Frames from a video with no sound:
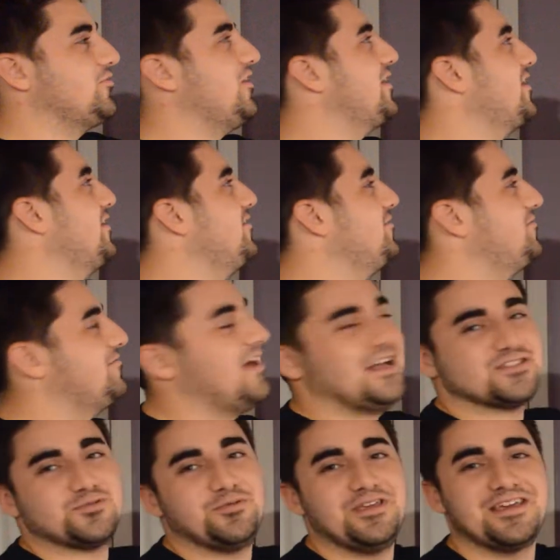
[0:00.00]
like
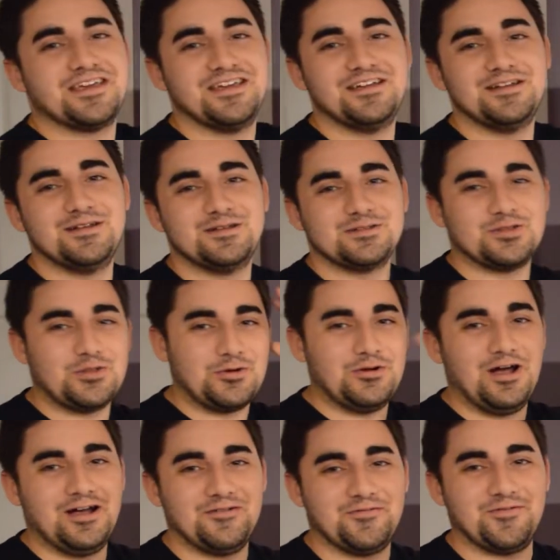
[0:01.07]
last week, so they're
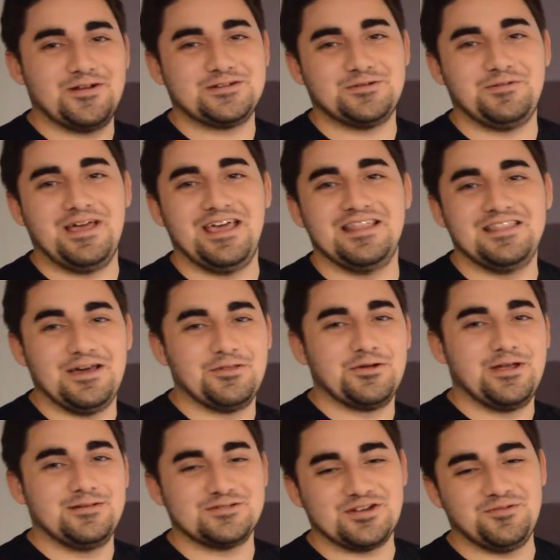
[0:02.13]
not fresh in my head. The other
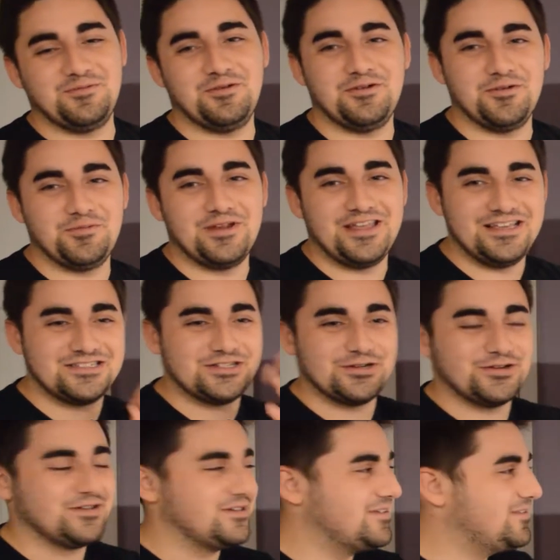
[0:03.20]
game's going to be a little bit
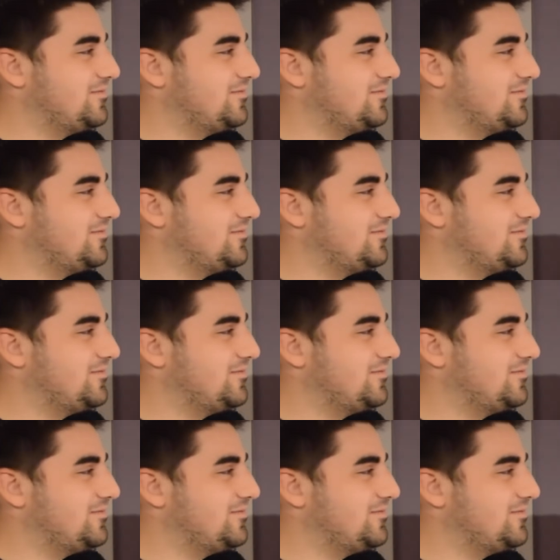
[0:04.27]
easier to...